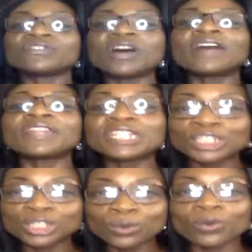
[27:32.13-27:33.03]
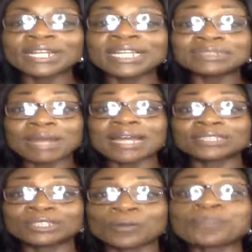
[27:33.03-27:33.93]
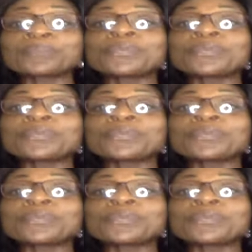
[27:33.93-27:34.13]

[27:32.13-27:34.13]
father his Lord, his master.